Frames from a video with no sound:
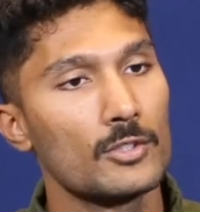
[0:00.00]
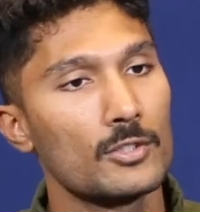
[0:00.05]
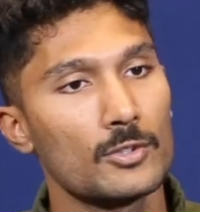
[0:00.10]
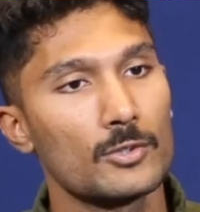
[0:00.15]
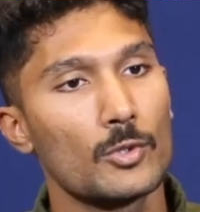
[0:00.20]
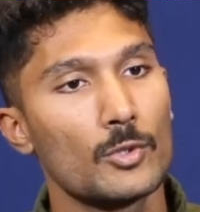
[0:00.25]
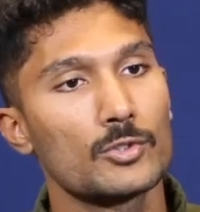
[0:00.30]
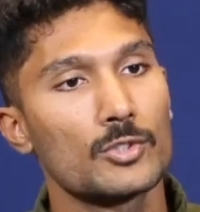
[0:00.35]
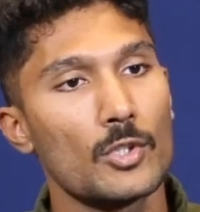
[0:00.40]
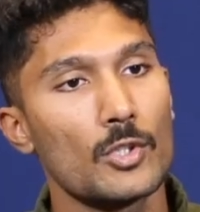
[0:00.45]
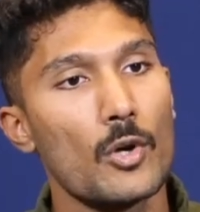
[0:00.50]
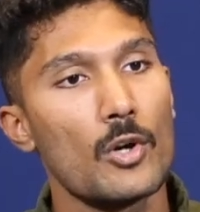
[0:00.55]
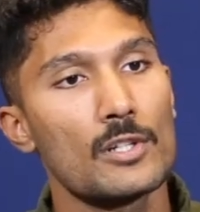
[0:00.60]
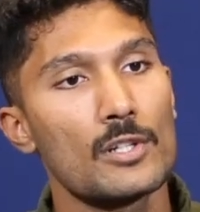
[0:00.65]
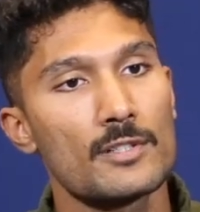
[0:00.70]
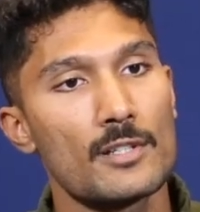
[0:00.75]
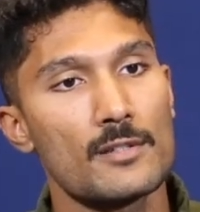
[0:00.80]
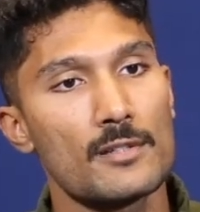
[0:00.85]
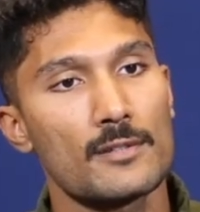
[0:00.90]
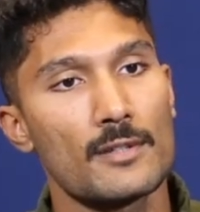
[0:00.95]
So those are
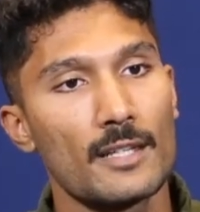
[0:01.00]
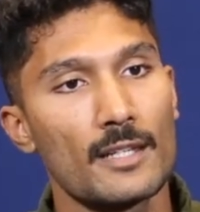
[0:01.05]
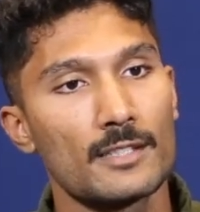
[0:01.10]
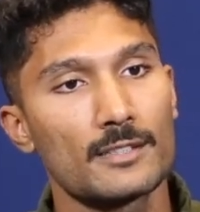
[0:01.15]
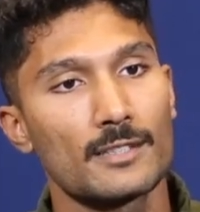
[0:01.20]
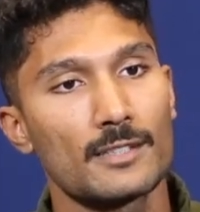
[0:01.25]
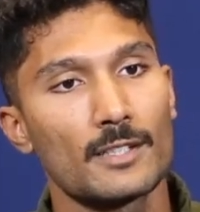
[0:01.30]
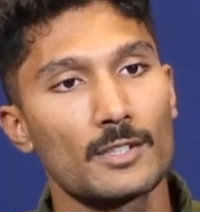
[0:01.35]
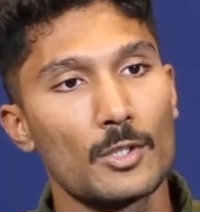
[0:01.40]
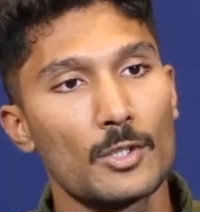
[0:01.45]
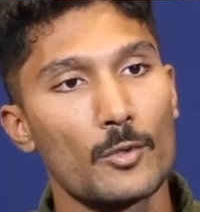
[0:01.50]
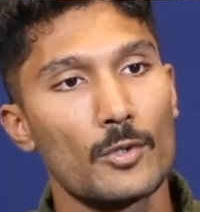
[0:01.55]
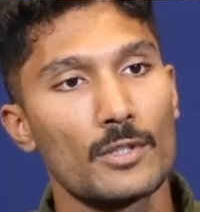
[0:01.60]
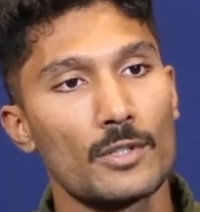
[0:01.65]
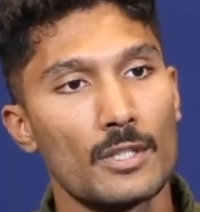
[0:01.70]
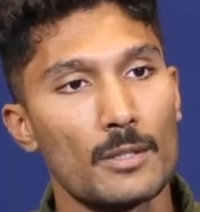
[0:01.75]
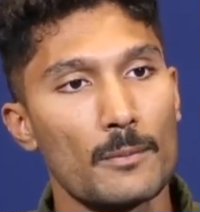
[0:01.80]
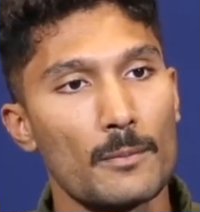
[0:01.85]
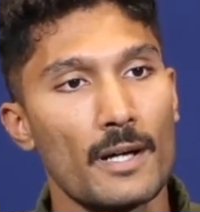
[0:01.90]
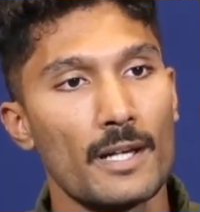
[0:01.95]
all just things that go
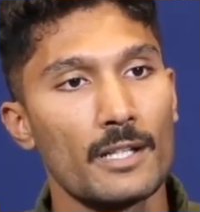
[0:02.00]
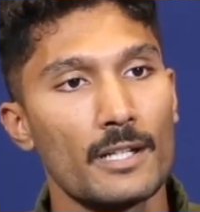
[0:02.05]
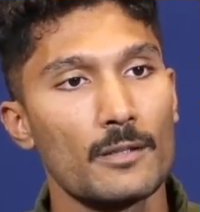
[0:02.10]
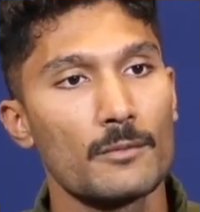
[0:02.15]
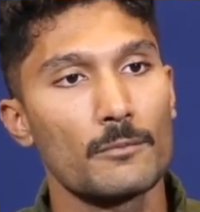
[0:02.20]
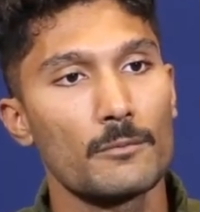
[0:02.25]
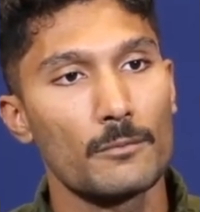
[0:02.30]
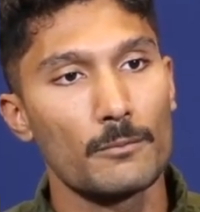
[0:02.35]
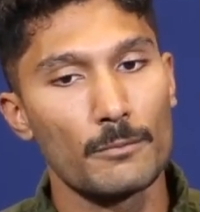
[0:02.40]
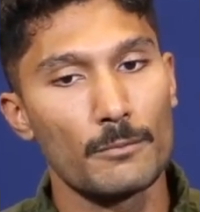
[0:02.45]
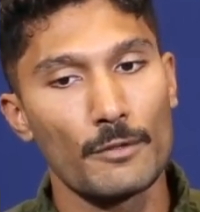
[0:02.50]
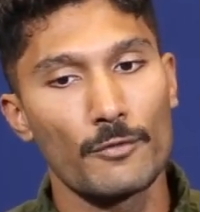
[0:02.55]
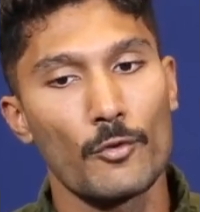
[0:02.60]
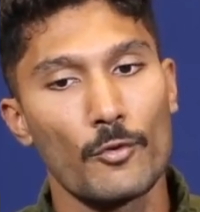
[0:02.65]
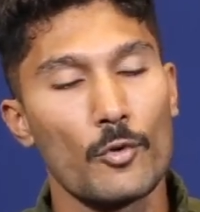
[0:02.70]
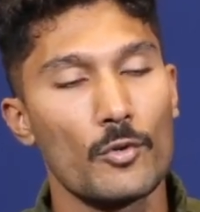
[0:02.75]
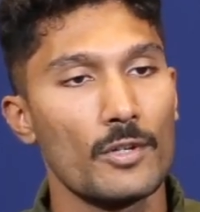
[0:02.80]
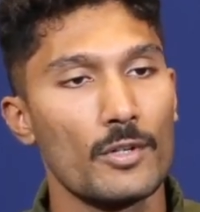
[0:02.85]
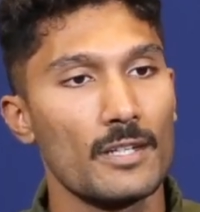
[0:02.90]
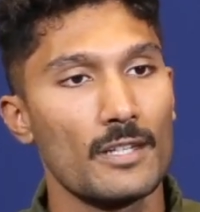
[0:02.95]
in the mind
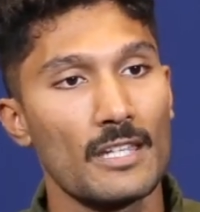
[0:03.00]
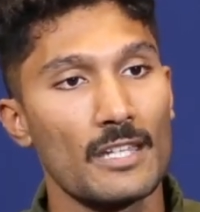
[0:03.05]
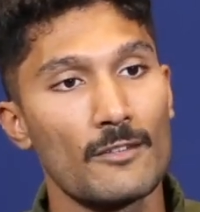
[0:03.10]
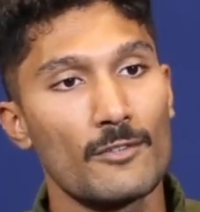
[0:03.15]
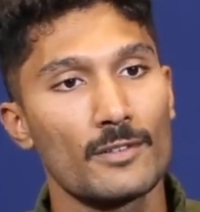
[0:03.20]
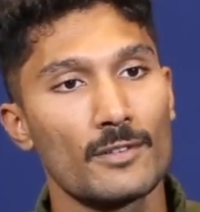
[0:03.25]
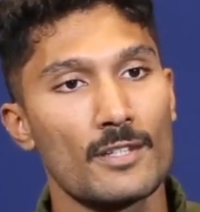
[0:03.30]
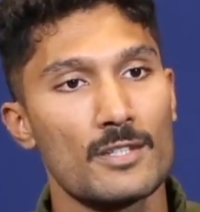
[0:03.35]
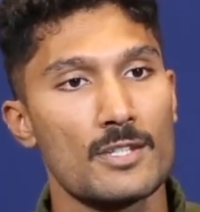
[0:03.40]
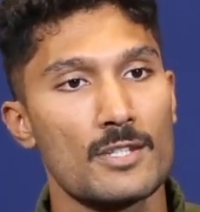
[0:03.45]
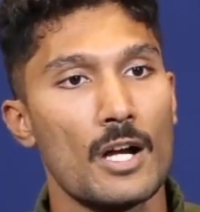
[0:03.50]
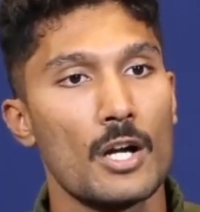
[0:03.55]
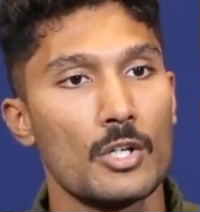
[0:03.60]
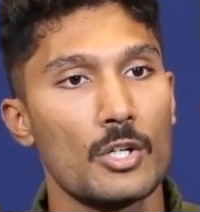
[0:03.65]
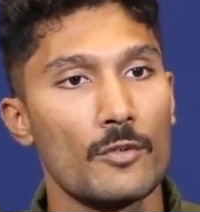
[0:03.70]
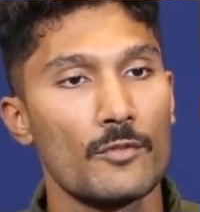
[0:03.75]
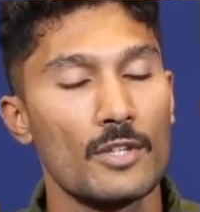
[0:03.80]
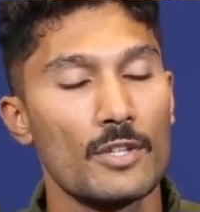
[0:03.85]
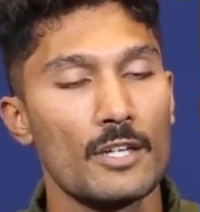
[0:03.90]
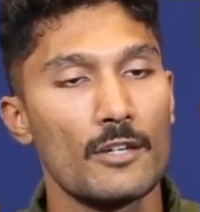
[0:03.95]
before even the
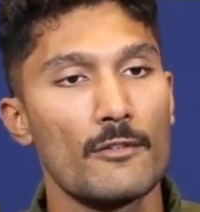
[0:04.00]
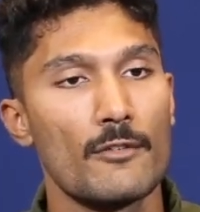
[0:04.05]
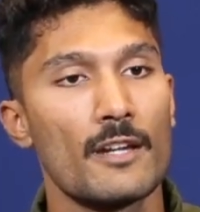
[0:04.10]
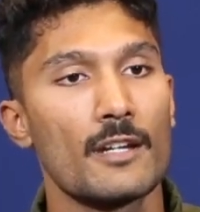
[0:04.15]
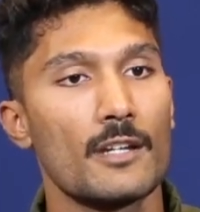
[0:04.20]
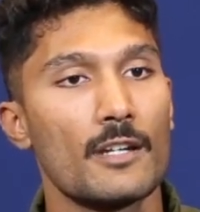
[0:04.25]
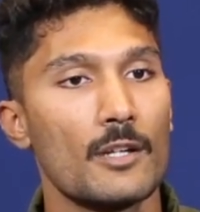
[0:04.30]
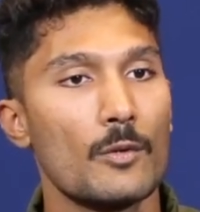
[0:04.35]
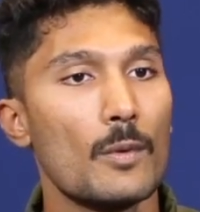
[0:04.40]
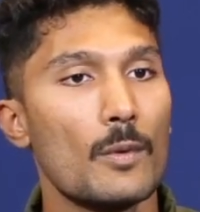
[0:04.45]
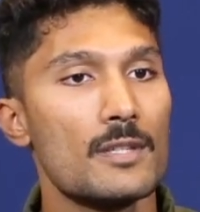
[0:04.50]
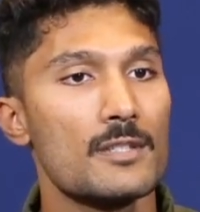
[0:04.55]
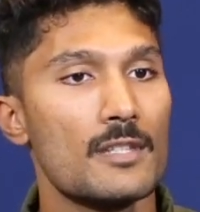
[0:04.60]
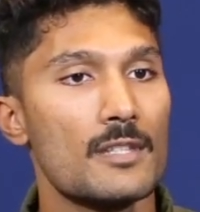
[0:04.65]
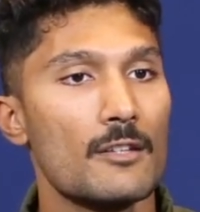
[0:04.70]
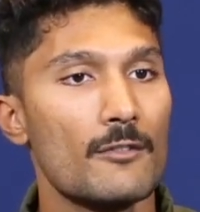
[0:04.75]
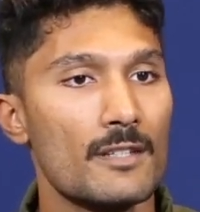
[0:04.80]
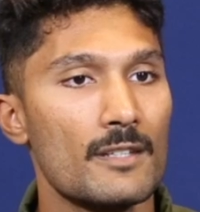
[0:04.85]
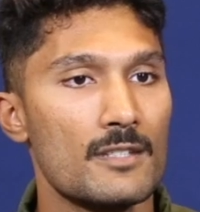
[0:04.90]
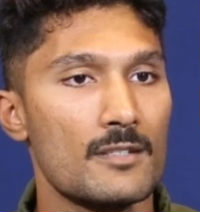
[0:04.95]
start of the event, and once
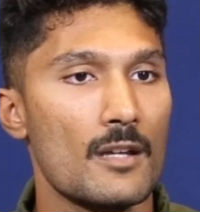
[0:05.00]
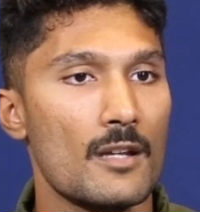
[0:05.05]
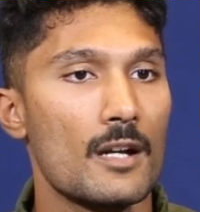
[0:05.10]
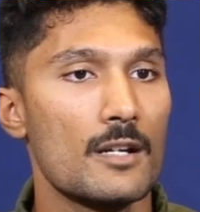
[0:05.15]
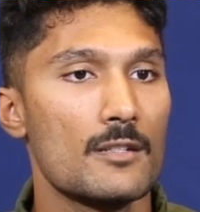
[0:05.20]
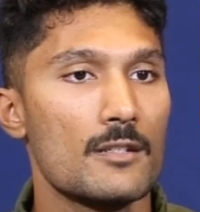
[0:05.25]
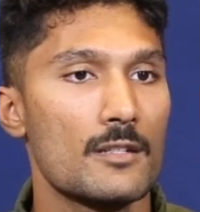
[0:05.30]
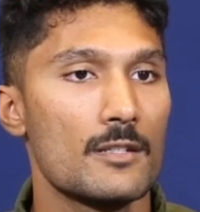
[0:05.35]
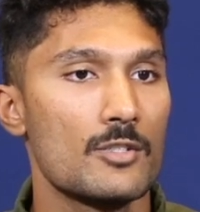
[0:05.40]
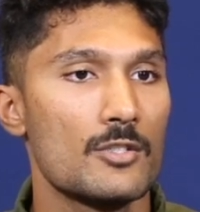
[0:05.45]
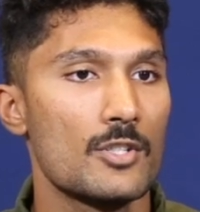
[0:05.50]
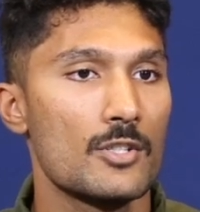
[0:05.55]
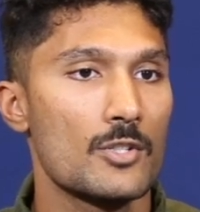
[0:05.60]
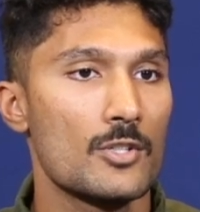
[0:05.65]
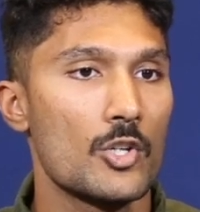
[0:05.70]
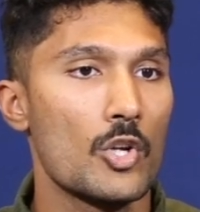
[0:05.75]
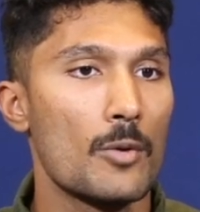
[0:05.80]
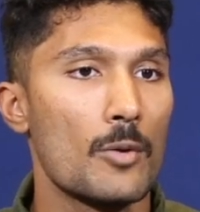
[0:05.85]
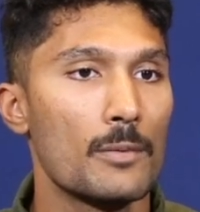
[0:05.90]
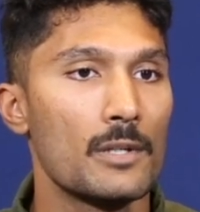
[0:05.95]
the event starts it's
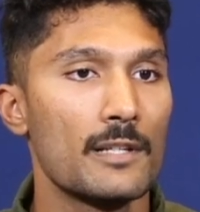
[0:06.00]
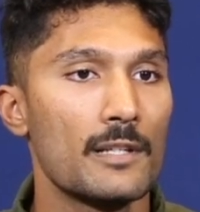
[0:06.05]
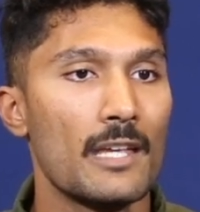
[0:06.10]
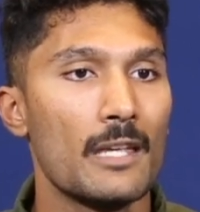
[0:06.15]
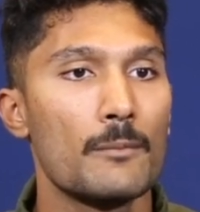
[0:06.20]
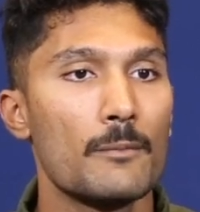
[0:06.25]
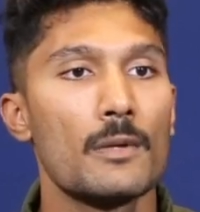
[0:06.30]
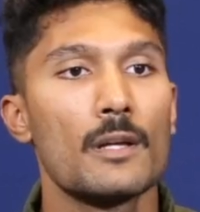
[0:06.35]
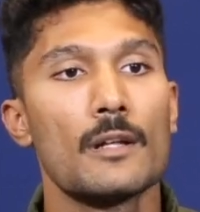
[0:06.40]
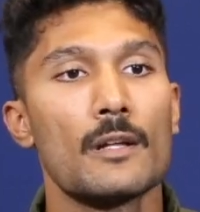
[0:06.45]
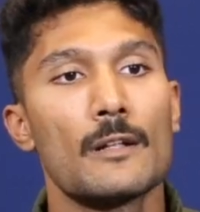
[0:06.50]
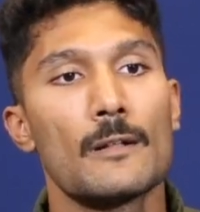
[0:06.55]
just a normal game.